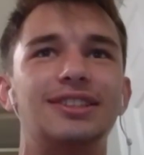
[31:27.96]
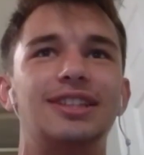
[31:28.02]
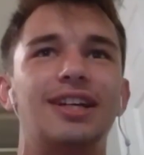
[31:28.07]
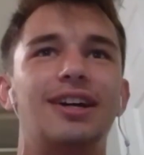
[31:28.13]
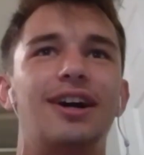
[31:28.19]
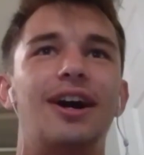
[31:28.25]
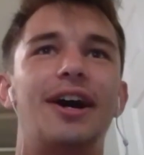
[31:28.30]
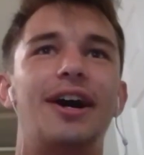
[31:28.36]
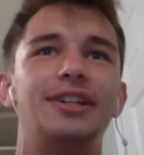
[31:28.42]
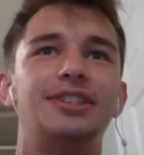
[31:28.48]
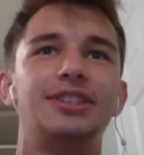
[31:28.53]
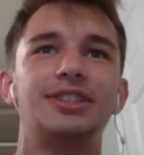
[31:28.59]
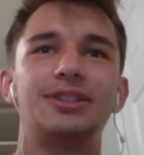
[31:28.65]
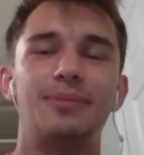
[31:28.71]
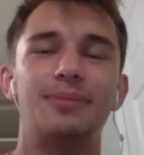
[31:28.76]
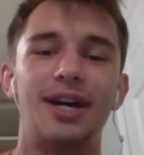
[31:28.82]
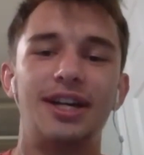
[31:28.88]
I just
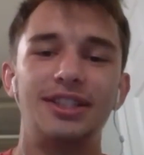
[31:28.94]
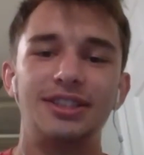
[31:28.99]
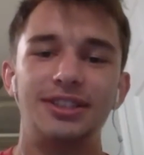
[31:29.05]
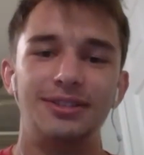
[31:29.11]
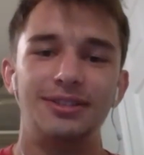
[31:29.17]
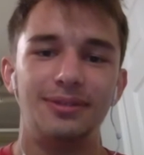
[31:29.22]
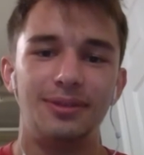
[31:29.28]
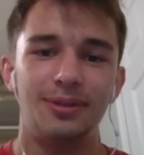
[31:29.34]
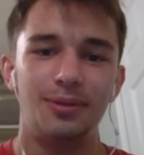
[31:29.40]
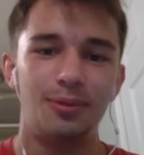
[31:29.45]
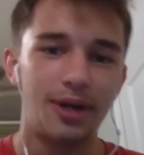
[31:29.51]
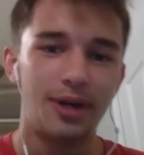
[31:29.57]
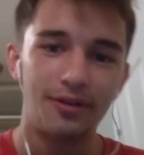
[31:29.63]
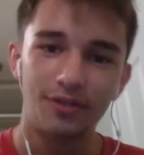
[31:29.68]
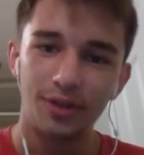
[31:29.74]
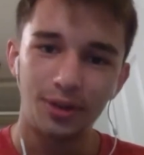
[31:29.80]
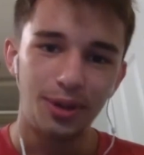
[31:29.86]
imagine
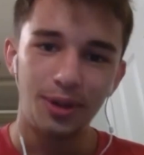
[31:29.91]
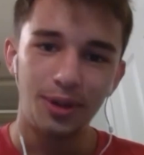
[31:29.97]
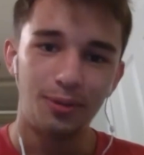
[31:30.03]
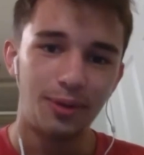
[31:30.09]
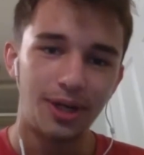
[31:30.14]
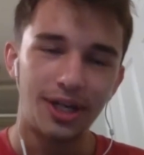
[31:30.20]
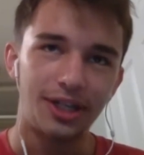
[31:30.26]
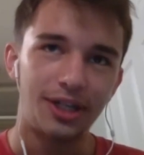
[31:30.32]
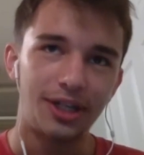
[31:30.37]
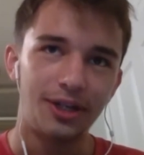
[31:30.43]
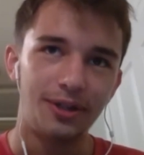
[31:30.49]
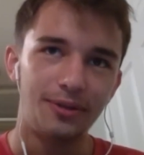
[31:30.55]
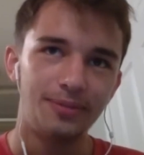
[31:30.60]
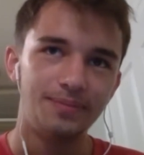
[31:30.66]
wherever you want to go,